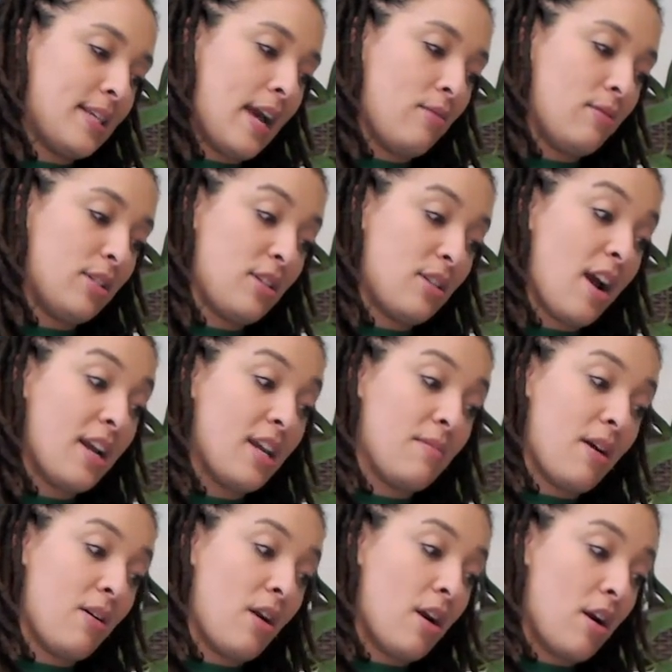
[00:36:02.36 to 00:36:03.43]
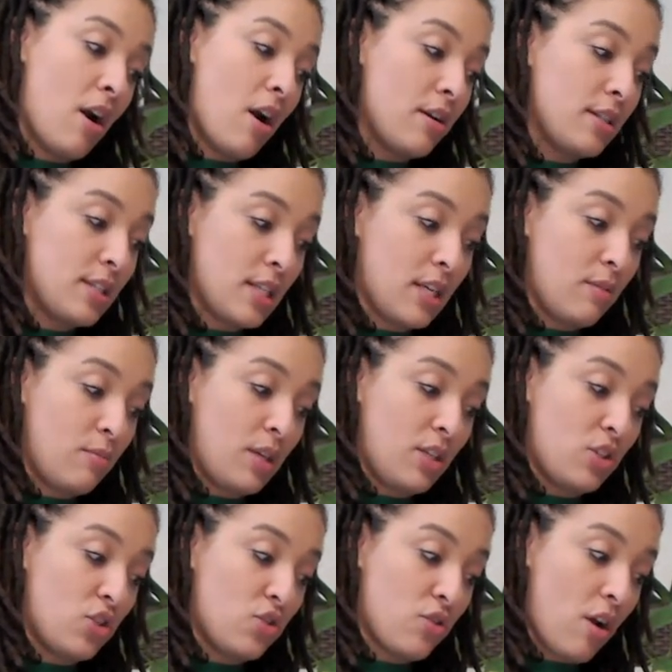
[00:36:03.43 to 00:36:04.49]
I was talking about our hearts can be
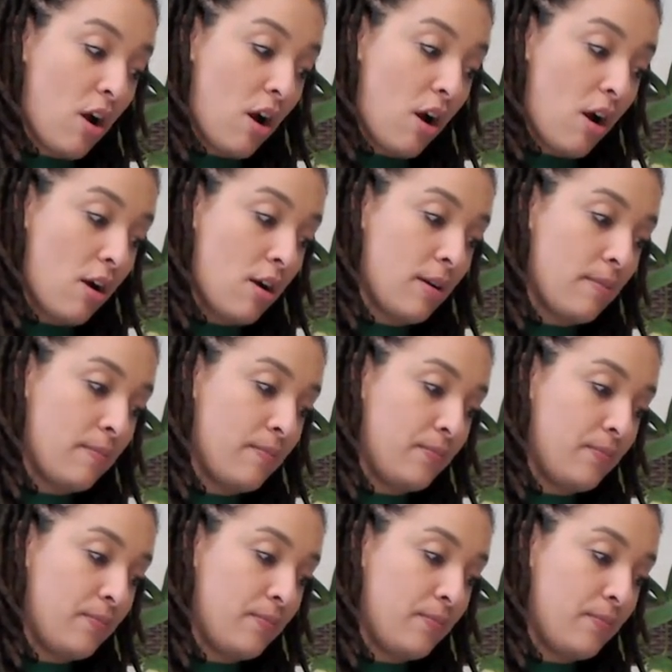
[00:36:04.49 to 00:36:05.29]
strong.